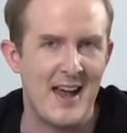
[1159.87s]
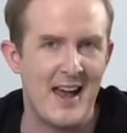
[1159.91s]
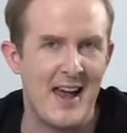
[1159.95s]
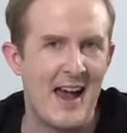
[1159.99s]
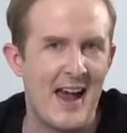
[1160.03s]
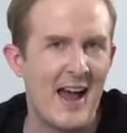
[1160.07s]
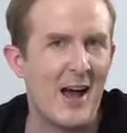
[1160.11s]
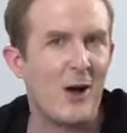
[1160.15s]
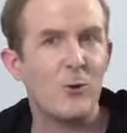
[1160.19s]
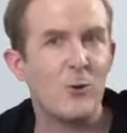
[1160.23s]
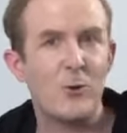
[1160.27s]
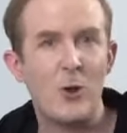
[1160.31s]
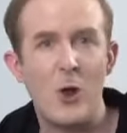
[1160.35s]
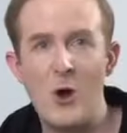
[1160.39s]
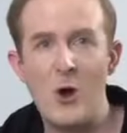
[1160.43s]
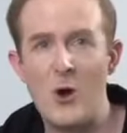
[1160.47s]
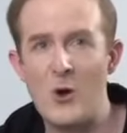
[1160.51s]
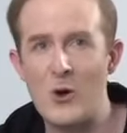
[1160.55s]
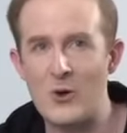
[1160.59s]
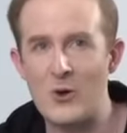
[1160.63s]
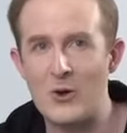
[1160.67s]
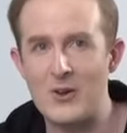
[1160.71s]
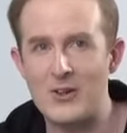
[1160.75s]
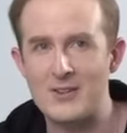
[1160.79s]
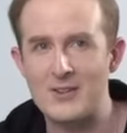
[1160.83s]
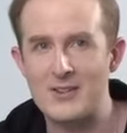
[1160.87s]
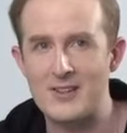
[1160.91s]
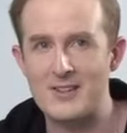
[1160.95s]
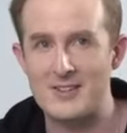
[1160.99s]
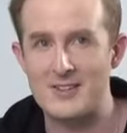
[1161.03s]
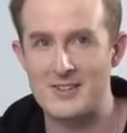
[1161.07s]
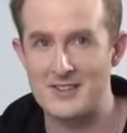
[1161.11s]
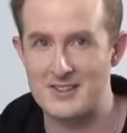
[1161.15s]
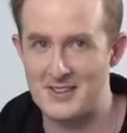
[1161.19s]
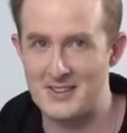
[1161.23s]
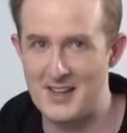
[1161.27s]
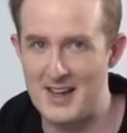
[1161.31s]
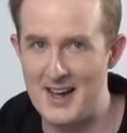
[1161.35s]
how long does
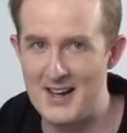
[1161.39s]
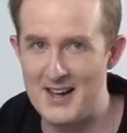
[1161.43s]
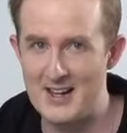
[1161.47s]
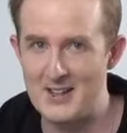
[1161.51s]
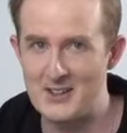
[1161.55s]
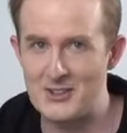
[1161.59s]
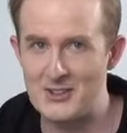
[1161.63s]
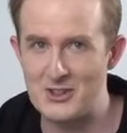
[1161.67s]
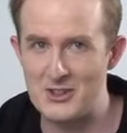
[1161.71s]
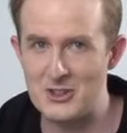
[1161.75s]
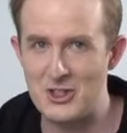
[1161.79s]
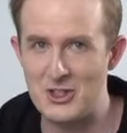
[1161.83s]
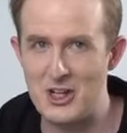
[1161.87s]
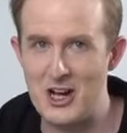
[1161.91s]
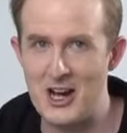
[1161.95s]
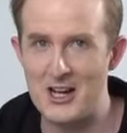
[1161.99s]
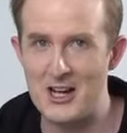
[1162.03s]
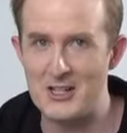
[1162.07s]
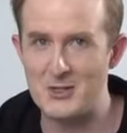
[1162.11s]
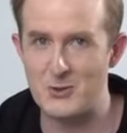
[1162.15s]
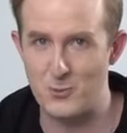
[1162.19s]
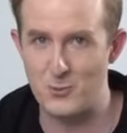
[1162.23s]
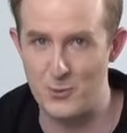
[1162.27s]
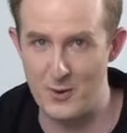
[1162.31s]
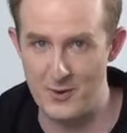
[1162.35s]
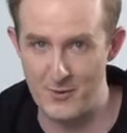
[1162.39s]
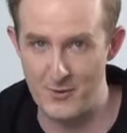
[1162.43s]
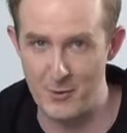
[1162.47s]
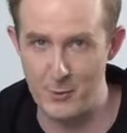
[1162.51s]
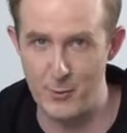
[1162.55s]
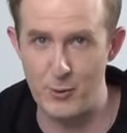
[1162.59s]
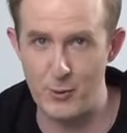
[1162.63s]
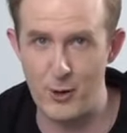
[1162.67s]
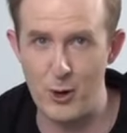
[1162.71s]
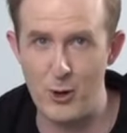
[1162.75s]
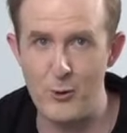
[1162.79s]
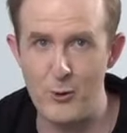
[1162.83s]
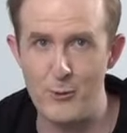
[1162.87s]
it take to charge River
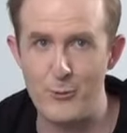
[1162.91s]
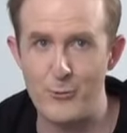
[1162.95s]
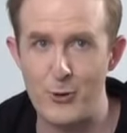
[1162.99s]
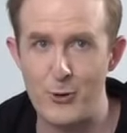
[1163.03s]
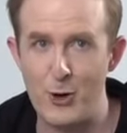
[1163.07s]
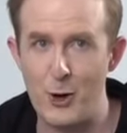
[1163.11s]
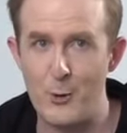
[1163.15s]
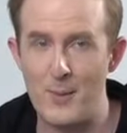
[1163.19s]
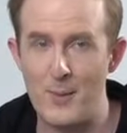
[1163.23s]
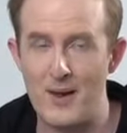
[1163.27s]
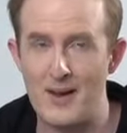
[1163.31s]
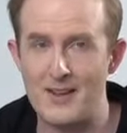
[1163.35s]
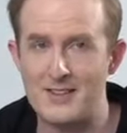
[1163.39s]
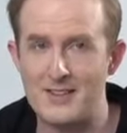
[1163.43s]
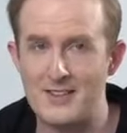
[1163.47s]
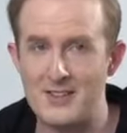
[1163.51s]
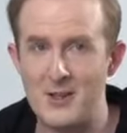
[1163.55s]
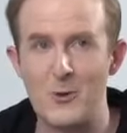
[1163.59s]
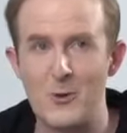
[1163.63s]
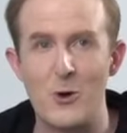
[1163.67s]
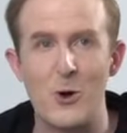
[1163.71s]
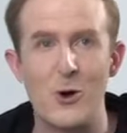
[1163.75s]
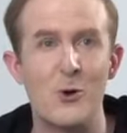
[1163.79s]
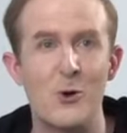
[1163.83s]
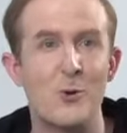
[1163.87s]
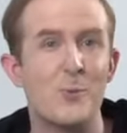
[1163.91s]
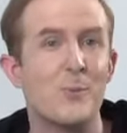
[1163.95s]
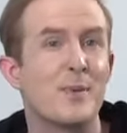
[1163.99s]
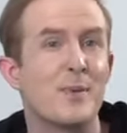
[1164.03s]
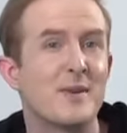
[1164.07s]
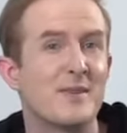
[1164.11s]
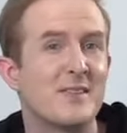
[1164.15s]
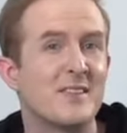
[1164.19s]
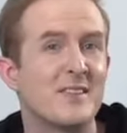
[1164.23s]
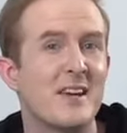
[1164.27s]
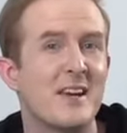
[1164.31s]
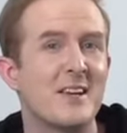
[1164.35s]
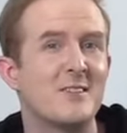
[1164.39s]
Pro from
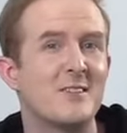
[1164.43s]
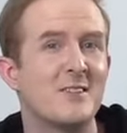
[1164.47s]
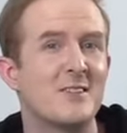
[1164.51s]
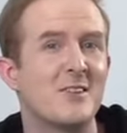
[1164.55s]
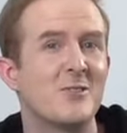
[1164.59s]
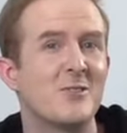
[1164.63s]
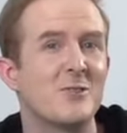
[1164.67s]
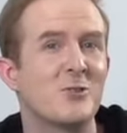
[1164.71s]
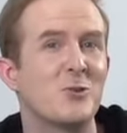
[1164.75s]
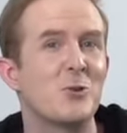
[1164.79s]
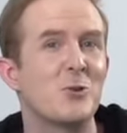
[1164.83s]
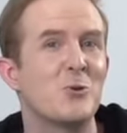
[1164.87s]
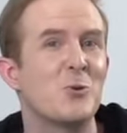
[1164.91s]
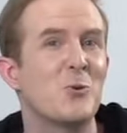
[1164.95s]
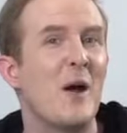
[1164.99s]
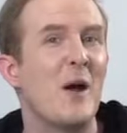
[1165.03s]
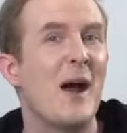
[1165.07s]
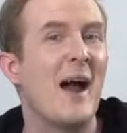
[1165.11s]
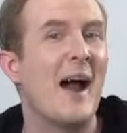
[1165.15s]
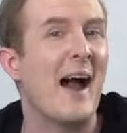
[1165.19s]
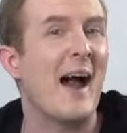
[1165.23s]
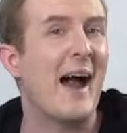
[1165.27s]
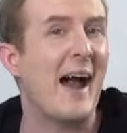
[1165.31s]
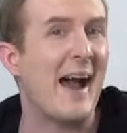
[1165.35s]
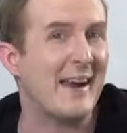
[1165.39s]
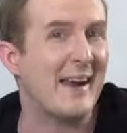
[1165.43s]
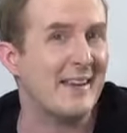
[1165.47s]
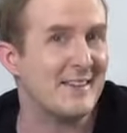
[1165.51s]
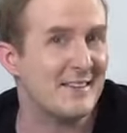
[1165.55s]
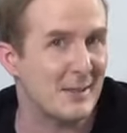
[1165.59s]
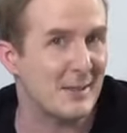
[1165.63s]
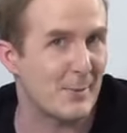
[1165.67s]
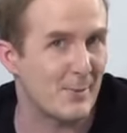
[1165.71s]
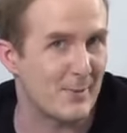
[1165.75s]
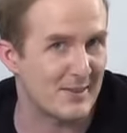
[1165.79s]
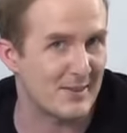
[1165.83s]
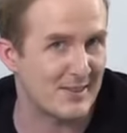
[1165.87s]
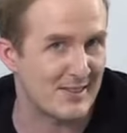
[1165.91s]
0% to
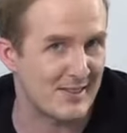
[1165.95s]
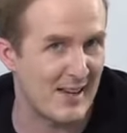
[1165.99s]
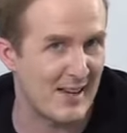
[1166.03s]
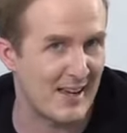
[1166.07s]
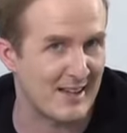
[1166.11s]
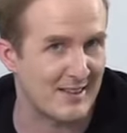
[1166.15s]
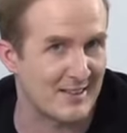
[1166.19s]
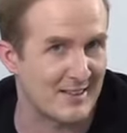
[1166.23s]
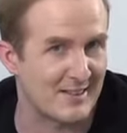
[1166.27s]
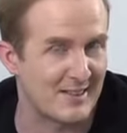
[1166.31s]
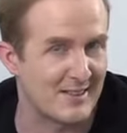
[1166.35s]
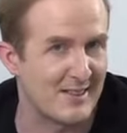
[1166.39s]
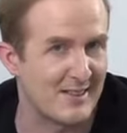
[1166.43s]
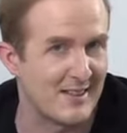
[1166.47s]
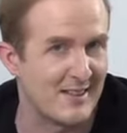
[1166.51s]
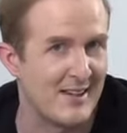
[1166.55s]
80%?